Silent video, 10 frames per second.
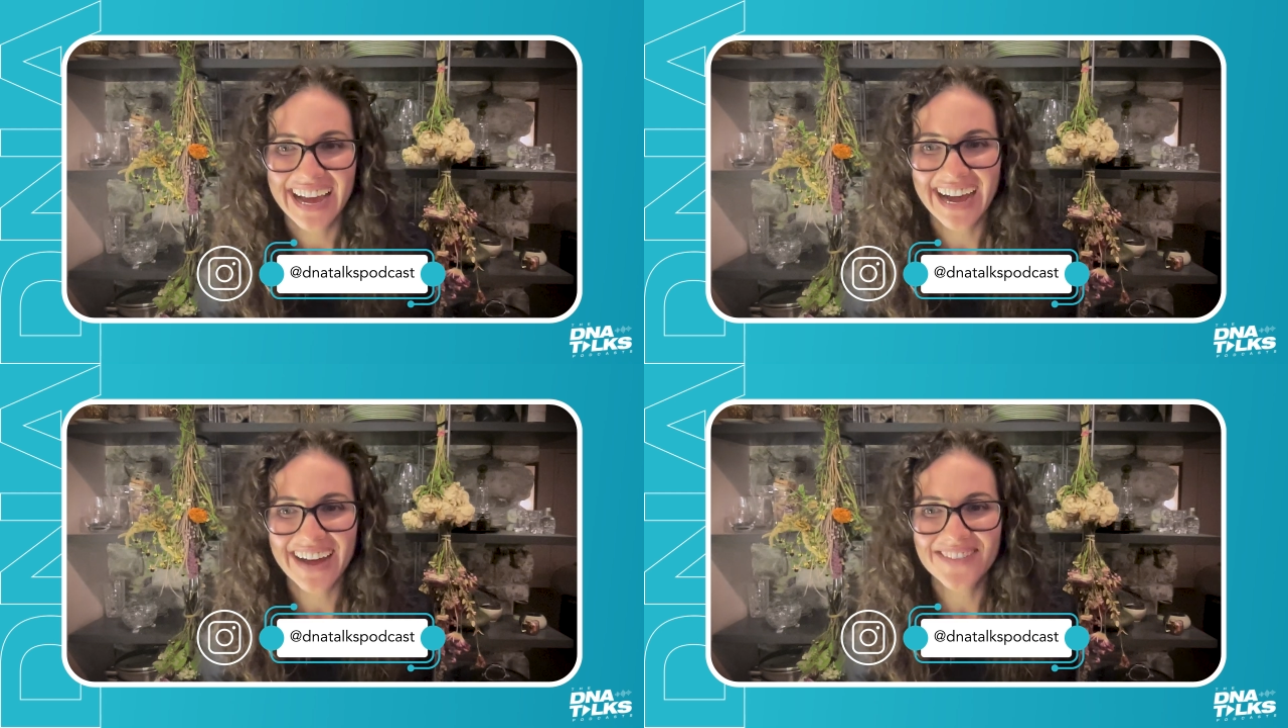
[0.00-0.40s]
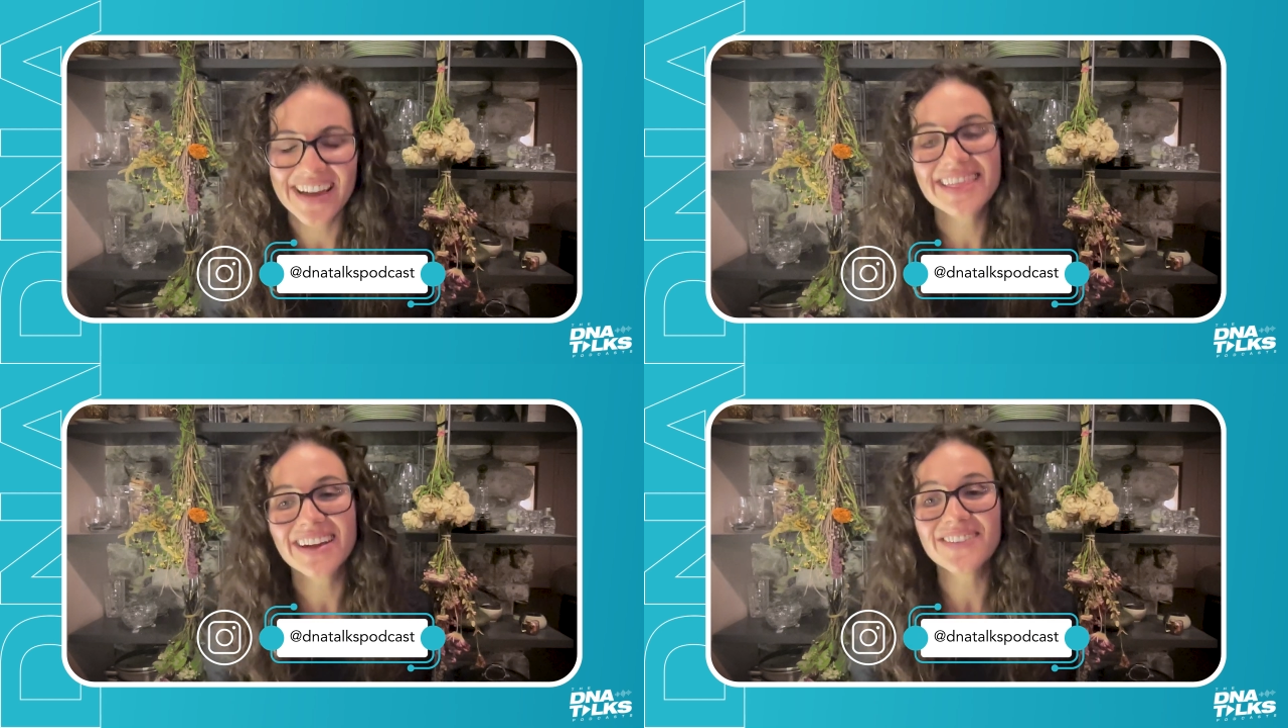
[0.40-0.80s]
And
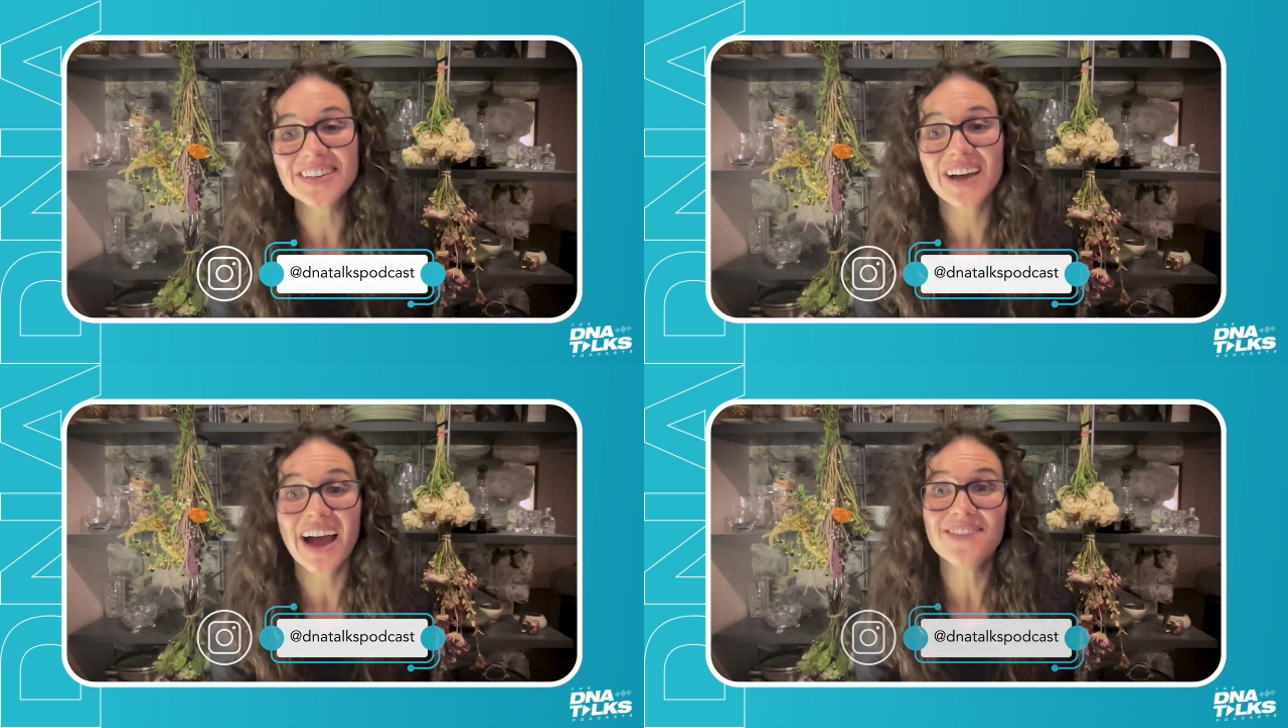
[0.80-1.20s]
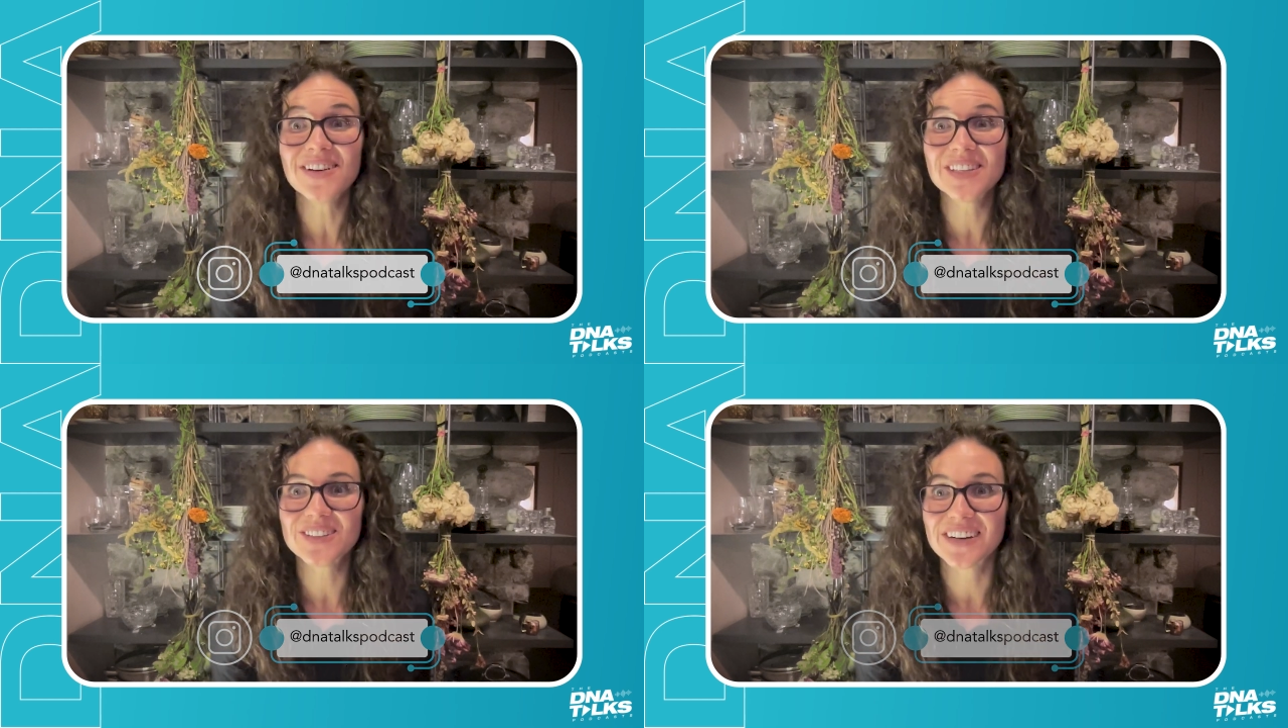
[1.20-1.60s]
then I'm
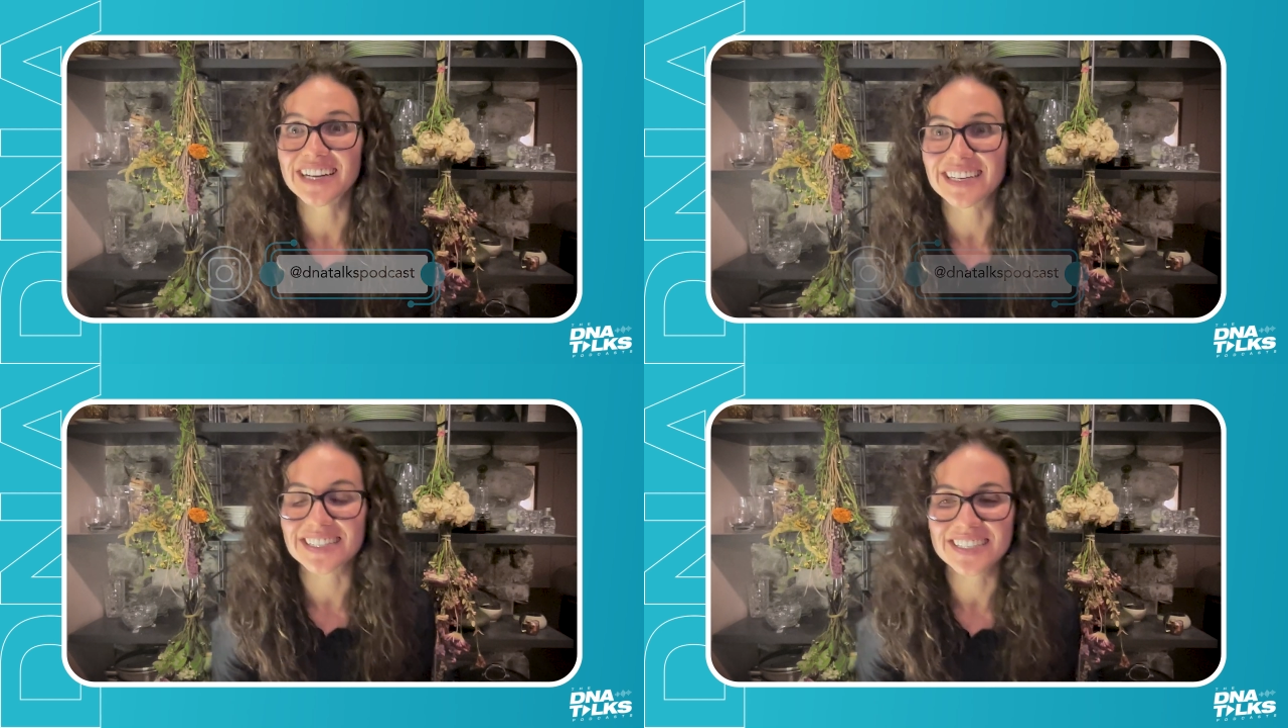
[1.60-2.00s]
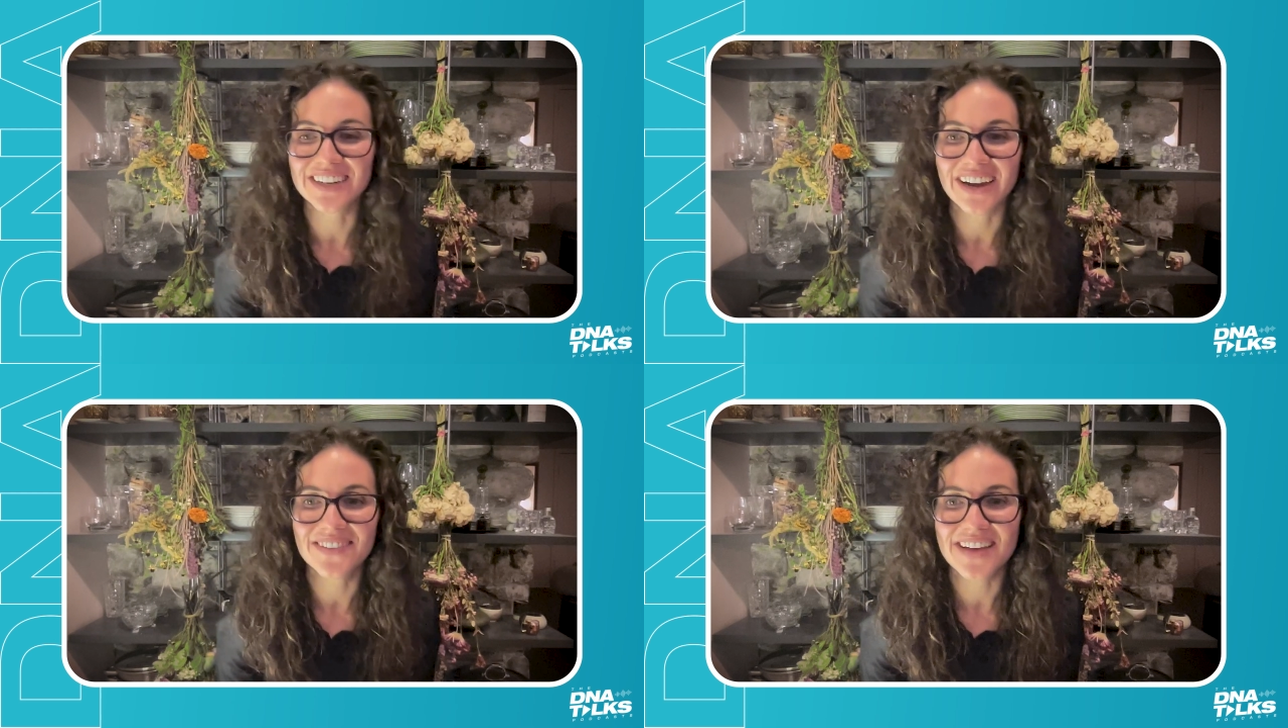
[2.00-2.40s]
also on Instagram,